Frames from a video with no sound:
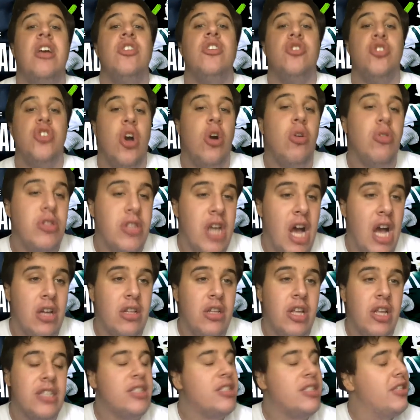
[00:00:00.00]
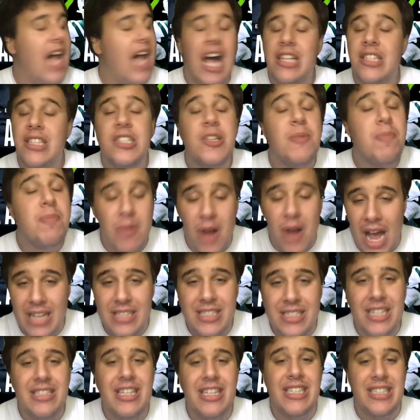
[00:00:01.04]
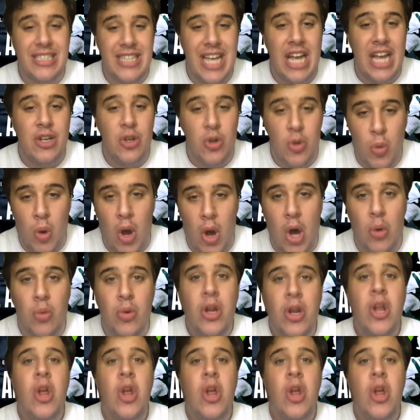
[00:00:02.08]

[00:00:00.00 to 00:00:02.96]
Joe Douglas, not surprisingly, said, quote,